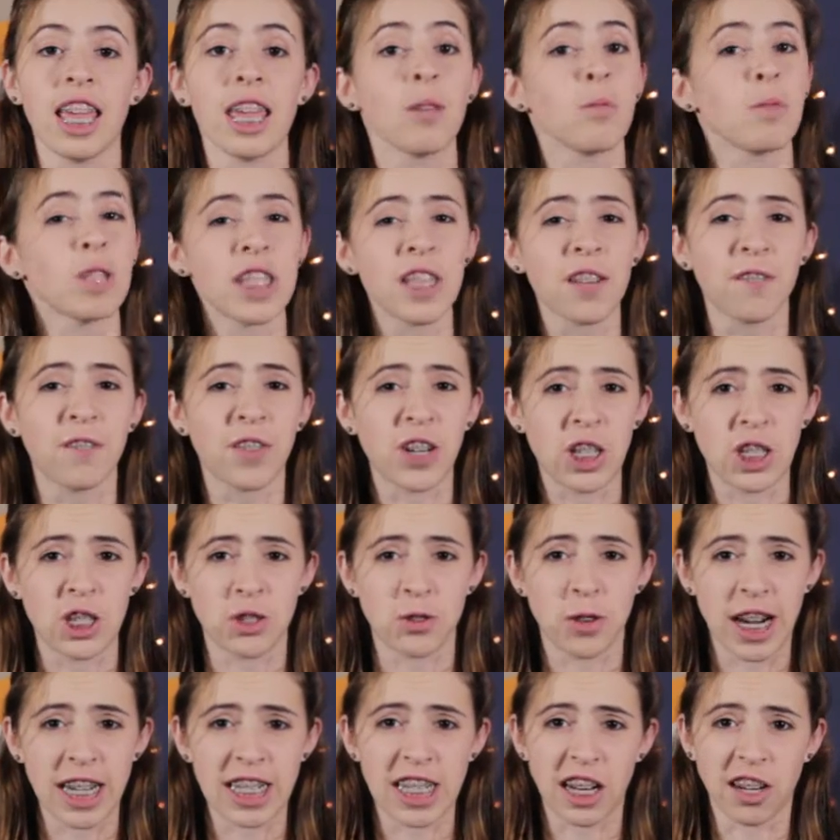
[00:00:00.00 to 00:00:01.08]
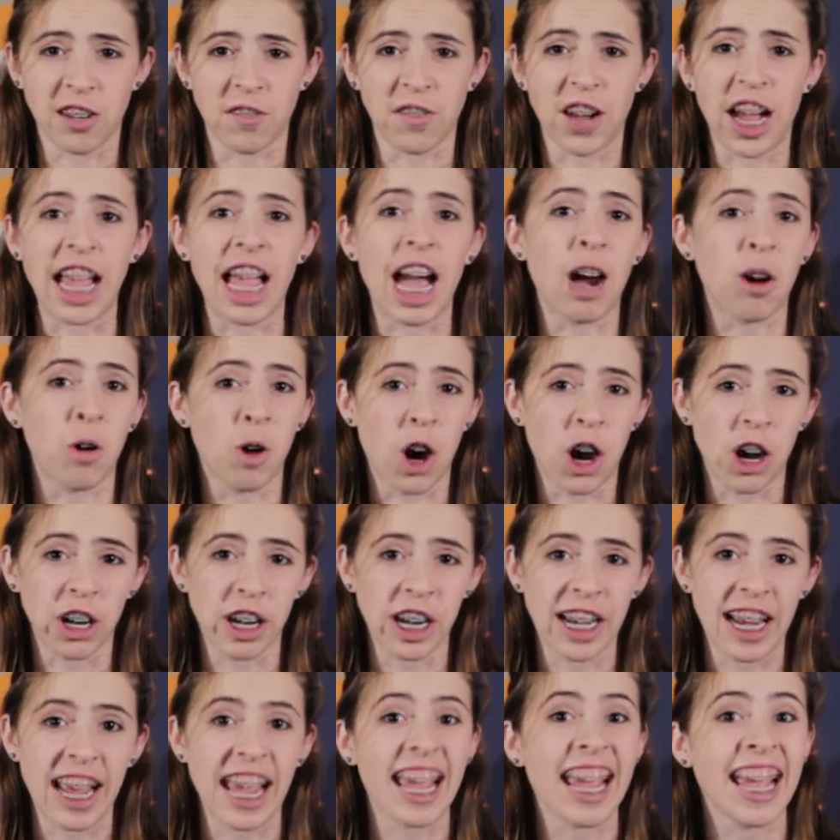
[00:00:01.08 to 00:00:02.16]
He was the first to identify how
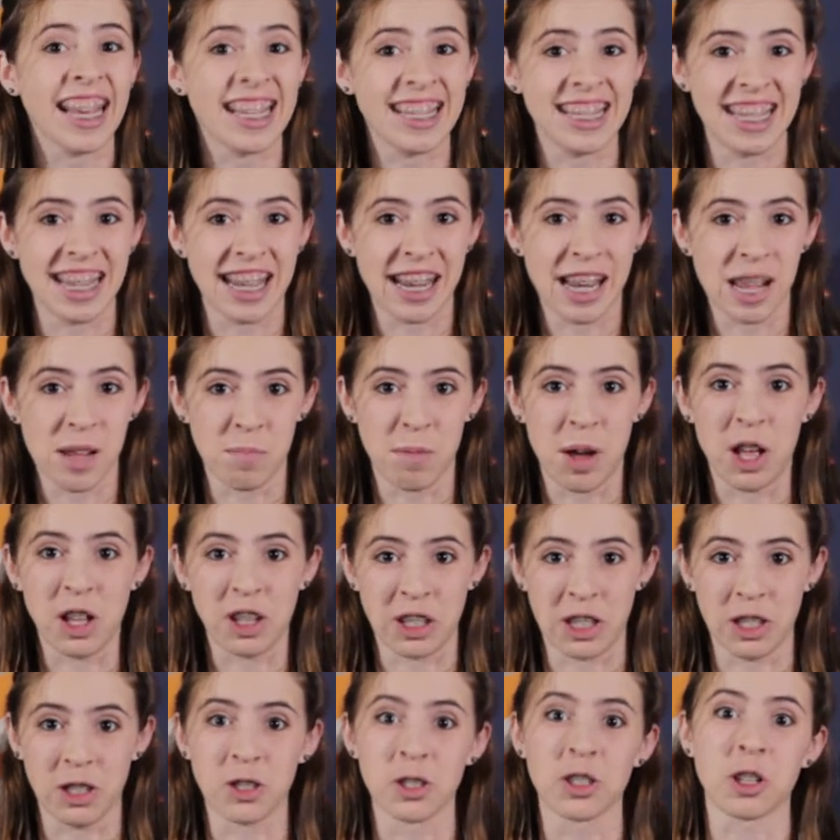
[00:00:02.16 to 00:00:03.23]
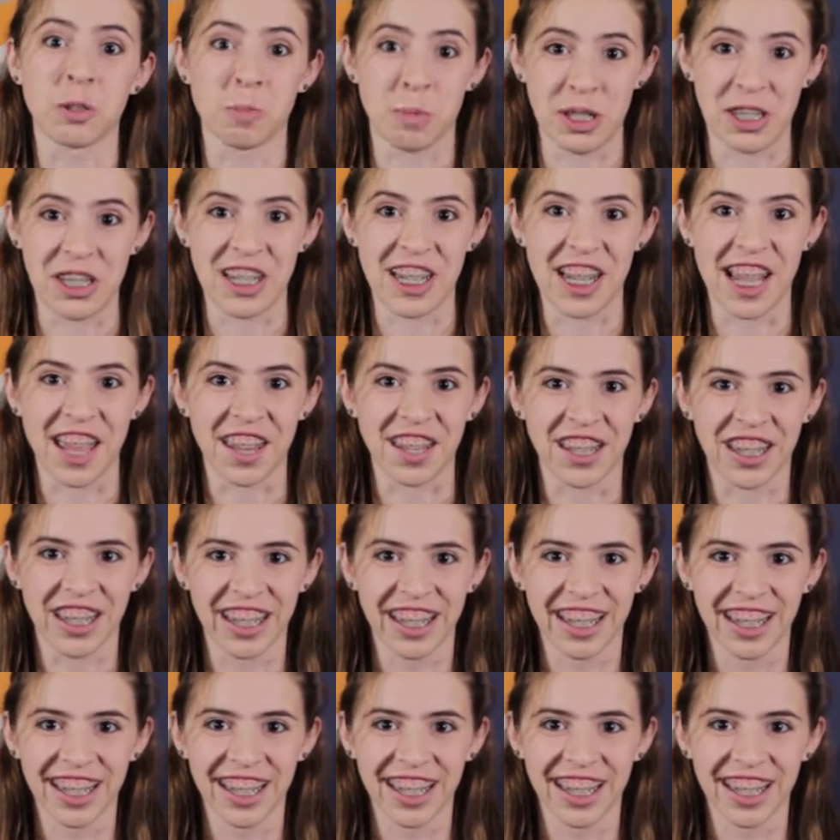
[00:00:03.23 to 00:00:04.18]
RNA and DNA molecules are put together.